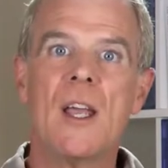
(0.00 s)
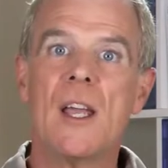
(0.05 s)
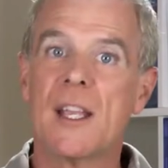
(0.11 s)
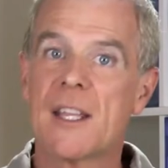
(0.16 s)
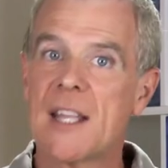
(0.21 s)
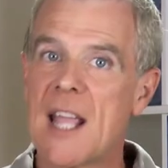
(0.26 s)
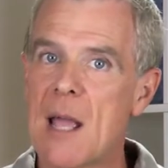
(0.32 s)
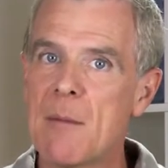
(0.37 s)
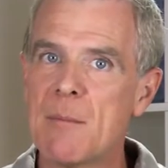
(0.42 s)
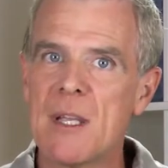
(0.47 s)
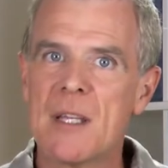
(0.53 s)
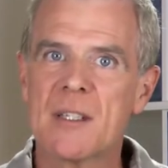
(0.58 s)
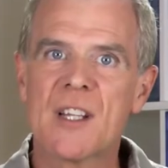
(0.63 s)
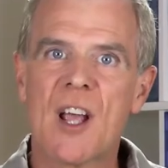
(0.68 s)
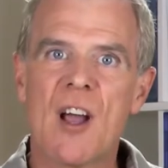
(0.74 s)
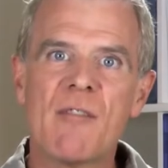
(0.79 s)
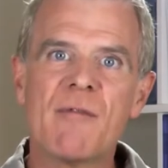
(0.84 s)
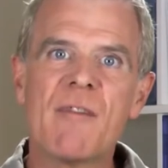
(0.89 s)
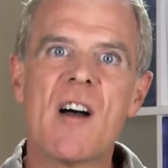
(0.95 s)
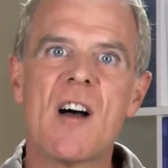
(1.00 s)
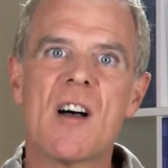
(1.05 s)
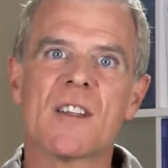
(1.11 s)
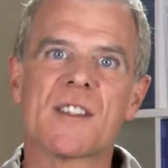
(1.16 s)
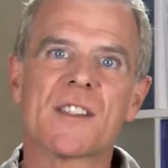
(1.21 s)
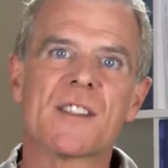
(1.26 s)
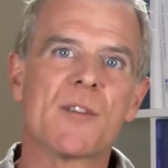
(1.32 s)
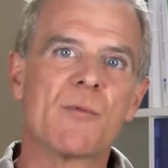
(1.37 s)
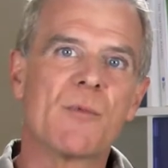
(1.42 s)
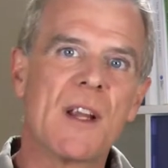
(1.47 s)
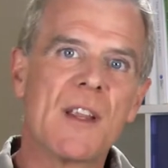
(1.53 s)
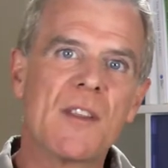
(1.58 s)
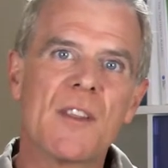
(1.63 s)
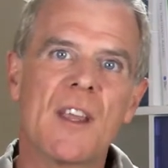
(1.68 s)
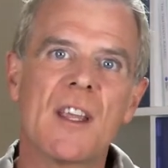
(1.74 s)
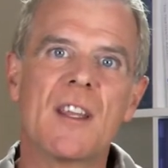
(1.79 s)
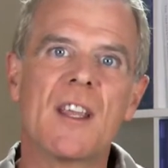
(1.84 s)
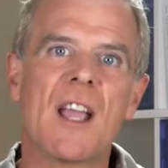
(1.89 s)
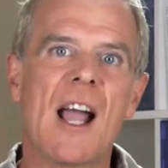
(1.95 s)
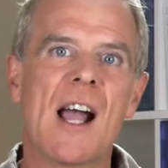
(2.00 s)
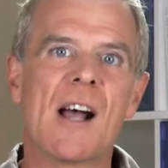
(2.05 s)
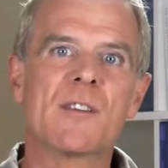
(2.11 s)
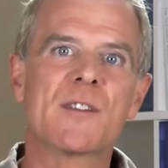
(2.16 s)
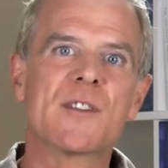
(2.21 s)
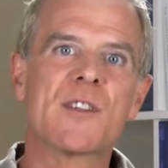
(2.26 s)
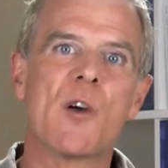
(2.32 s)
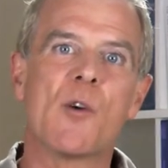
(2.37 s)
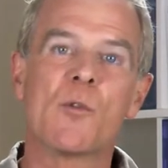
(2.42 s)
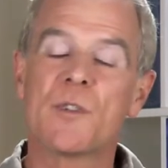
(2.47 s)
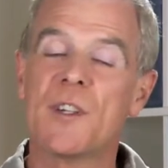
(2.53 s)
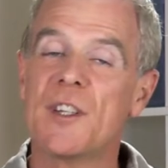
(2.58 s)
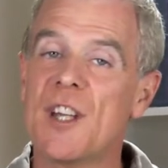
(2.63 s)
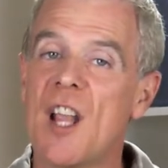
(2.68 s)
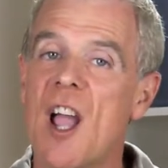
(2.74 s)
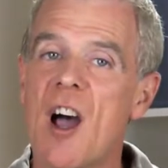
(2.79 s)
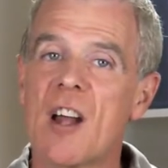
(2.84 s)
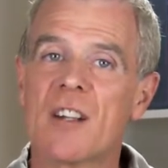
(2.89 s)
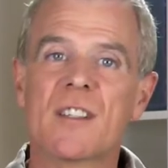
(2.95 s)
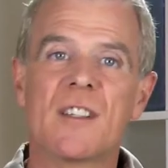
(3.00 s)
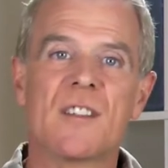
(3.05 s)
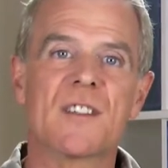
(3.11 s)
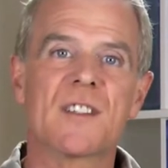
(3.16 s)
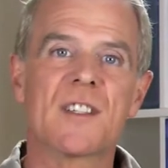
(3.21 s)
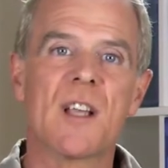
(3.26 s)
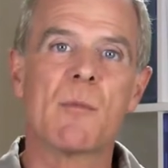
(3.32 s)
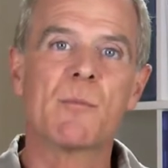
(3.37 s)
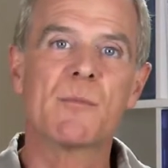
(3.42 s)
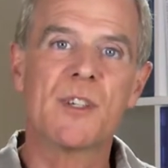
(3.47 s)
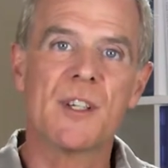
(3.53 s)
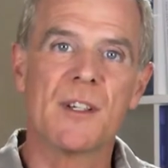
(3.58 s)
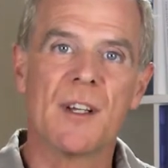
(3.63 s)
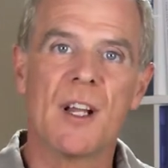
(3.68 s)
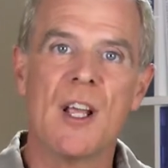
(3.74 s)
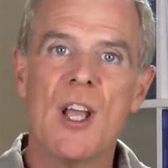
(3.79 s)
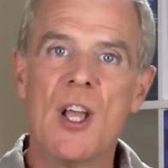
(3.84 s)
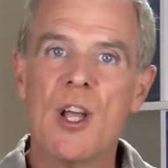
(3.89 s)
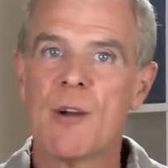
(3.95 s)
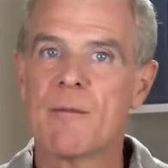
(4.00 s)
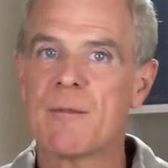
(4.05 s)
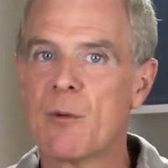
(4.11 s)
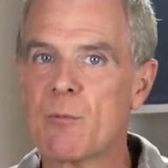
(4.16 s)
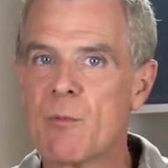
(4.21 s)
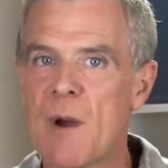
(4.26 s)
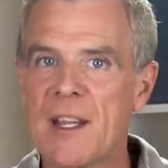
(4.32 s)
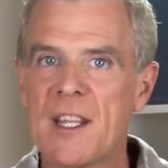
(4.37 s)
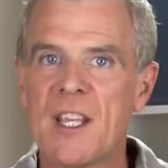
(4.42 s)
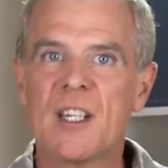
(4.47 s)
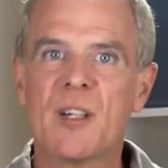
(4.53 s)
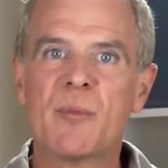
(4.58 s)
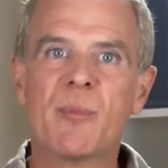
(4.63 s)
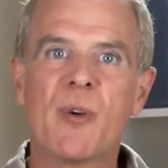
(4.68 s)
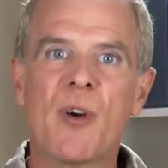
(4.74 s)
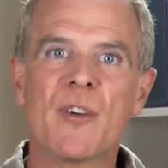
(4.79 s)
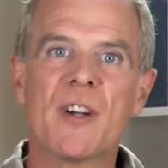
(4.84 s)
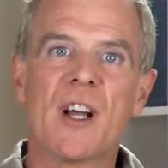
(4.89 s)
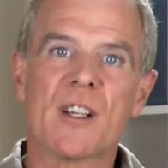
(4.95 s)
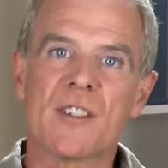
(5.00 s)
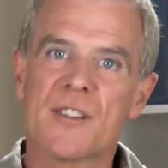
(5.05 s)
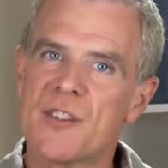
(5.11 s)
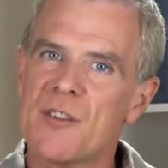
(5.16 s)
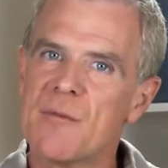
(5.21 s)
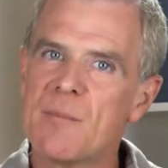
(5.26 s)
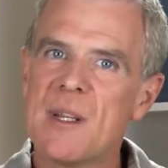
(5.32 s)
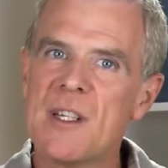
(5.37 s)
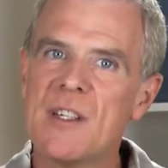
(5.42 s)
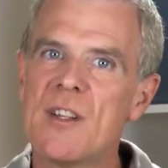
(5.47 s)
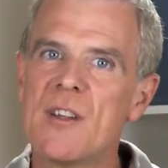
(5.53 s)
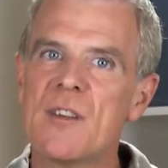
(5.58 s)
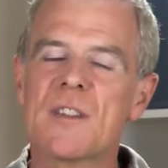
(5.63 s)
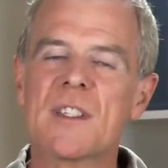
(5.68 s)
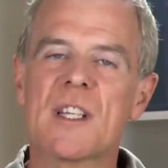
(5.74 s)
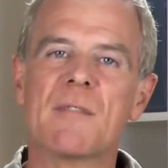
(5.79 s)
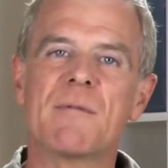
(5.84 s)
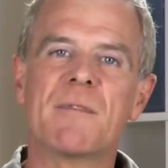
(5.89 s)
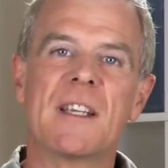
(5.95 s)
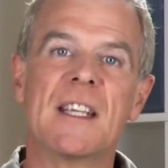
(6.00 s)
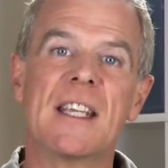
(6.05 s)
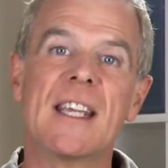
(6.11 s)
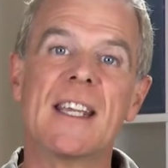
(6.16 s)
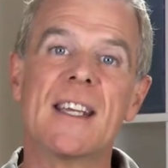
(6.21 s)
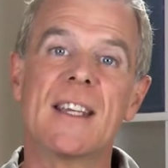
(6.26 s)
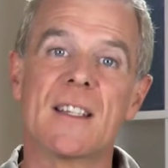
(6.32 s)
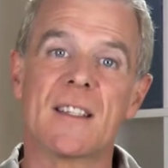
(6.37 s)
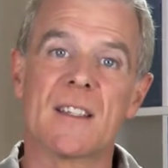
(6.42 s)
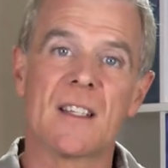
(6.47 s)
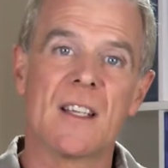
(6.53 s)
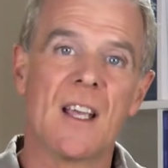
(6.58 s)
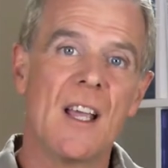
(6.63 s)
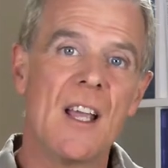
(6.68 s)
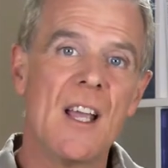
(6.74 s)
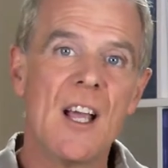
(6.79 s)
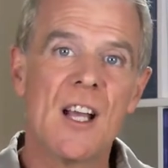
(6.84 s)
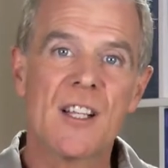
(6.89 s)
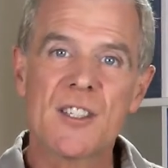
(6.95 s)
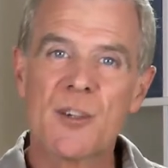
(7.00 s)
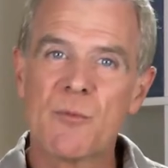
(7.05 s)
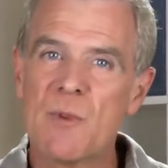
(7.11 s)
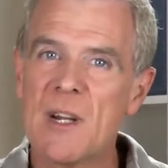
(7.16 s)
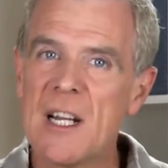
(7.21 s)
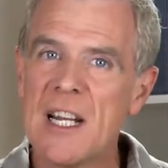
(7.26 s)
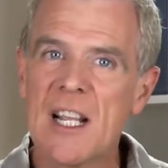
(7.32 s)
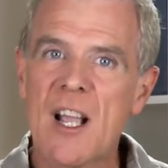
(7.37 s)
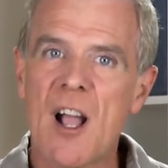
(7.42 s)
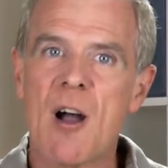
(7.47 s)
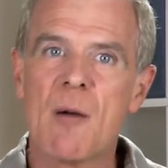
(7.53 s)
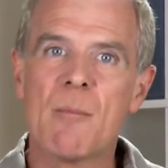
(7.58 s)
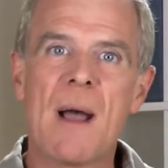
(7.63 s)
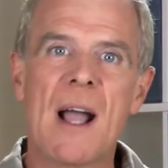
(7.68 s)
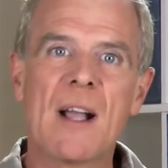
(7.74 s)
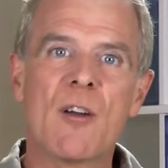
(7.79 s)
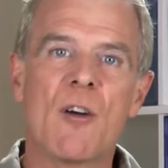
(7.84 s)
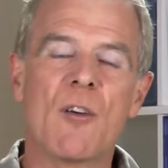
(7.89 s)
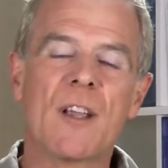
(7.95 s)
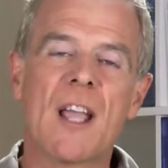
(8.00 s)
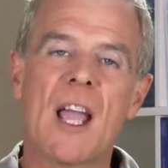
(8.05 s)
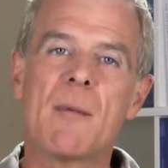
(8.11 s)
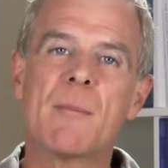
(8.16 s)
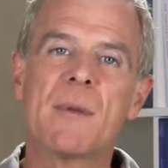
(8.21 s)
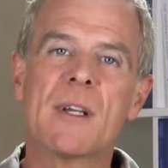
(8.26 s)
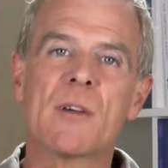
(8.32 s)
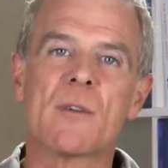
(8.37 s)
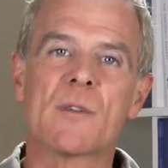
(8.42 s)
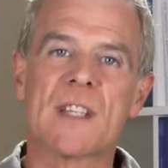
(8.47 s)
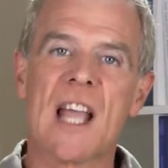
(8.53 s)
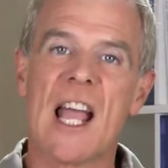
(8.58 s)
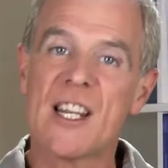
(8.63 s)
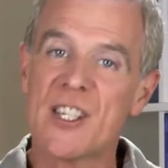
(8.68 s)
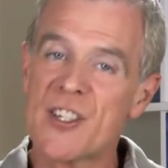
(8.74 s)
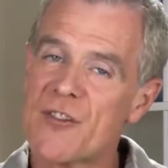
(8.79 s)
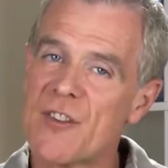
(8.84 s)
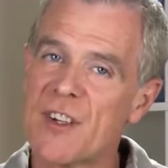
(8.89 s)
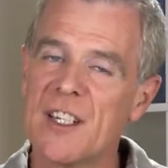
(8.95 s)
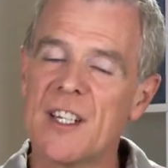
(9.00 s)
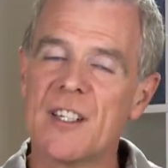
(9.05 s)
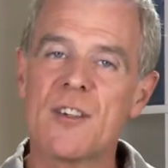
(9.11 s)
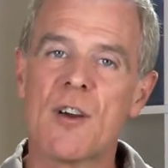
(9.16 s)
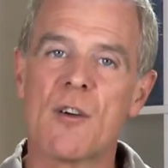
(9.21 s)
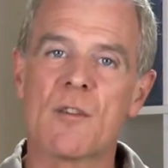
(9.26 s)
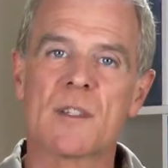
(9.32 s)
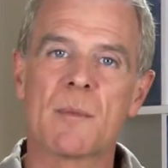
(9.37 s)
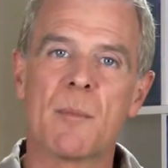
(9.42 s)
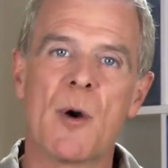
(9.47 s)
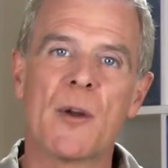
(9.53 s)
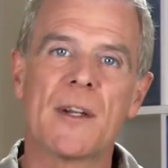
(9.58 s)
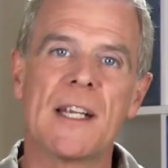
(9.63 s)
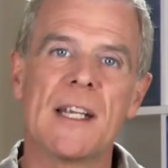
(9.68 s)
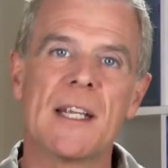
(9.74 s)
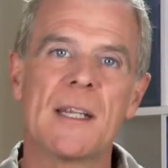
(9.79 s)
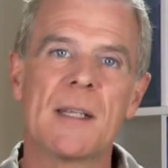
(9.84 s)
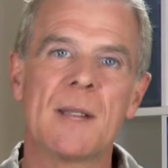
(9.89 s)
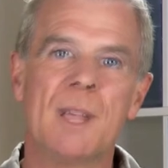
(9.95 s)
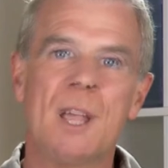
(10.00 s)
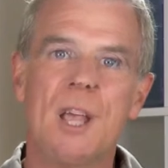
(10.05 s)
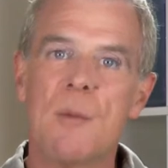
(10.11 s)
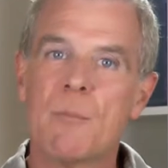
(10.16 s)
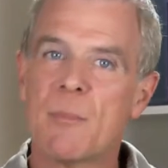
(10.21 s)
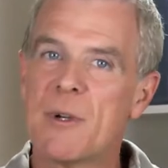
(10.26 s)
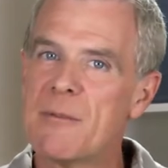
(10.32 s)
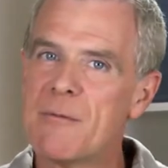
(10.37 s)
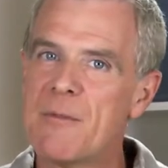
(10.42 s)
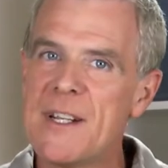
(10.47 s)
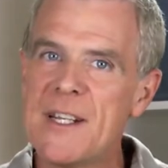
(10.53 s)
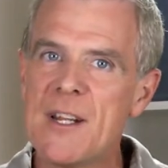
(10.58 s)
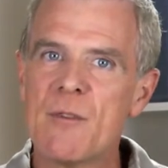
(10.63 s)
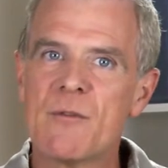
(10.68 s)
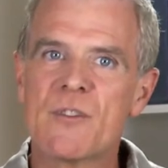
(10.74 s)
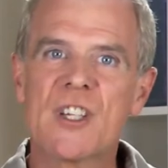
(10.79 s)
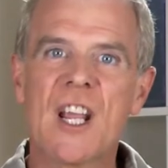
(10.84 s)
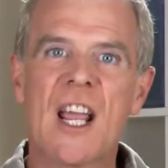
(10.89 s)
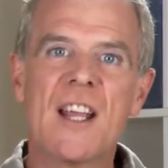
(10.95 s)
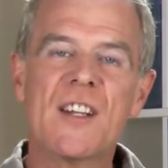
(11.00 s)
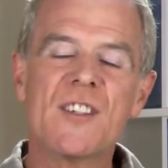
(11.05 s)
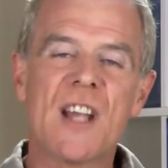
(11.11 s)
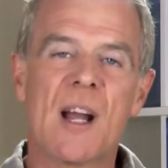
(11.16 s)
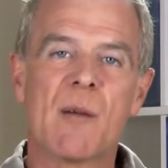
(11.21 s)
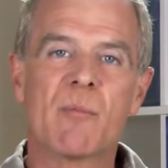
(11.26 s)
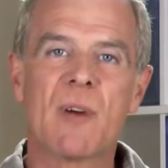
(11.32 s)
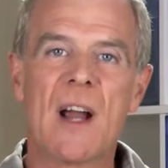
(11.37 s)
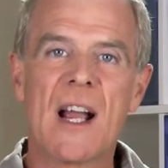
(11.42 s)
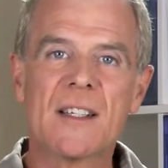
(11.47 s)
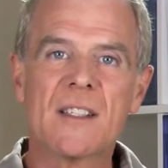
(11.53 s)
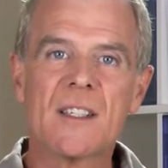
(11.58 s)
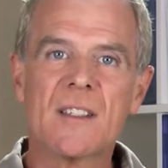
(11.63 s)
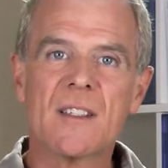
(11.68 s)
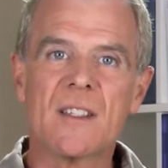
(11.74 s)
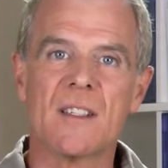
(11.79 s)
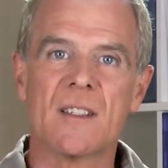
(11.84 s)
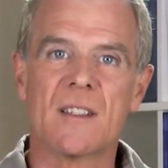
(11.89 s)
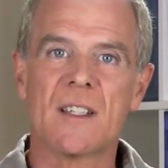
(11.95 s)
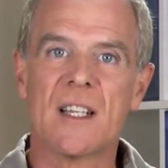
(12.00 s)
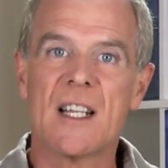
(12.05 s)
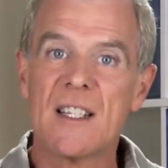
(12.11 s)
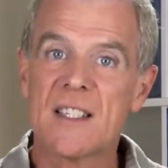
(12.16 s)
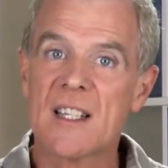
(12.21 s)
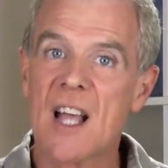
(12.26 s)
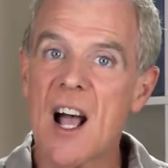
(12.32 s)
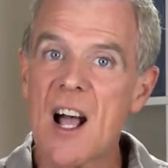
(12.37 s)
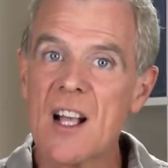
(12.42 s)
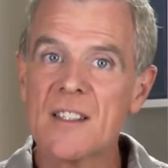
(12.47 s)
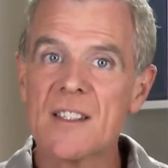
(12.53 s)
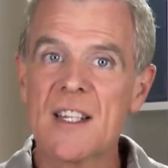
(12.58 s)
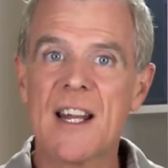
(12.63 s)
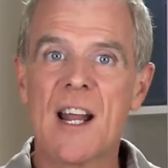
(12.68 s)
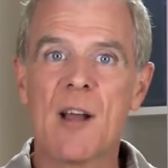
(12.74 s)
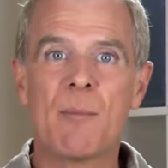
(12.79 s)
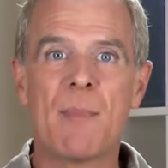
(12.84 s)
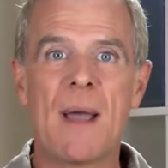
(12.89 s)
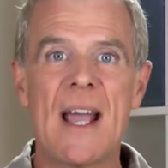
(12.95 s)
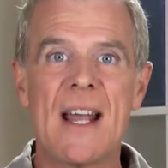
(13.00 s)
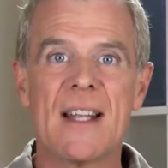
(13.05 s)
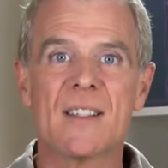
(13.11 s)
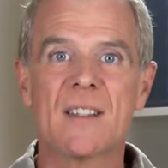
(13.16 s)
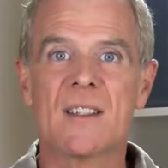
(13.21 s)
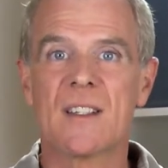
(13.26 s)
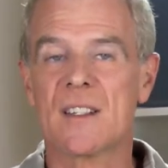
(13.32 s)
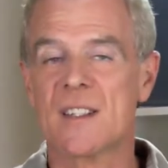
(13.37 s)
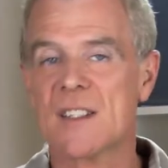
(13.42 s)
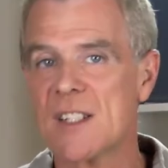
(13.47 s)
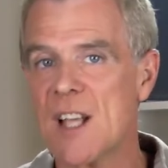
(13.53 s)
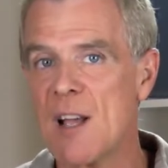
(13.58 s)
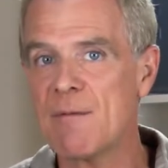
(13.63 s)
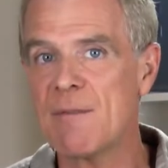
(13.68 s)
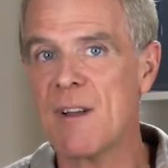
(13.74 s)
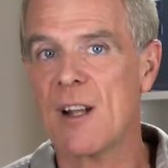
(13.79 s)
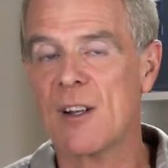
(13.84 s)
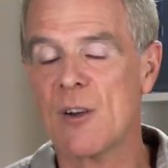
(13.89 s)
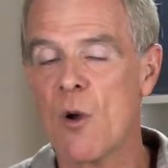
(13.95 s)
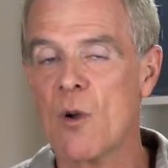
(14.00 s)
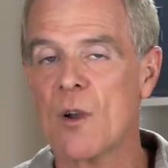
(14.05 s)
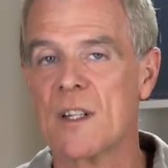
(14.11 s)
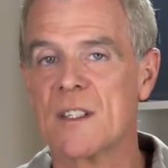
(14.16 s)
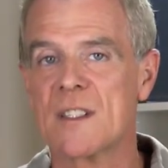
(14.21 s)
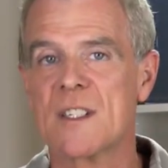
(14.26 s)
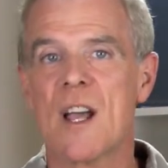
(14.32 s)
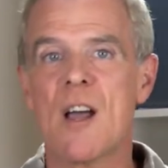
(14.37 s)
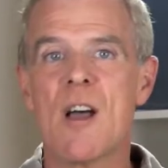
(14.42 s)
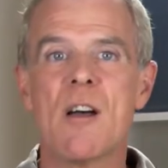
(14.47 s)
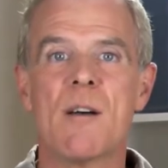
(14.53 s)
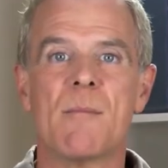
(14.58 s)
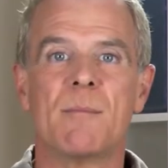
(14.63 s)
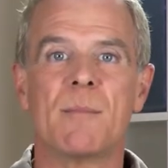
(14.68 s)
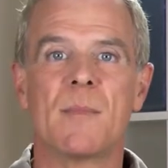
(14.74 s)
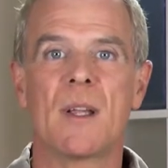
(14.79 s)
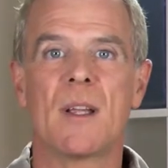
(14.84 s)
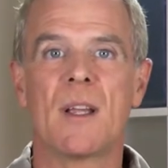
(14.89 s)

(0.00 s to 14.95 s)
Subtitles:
It can be a tough ask to rethink your household and yard consumption of the regular products you've been using for years and to really cut back on chemicals entering your dog's body. But if we don't change our practices, it's us and our pets that suffer longer term.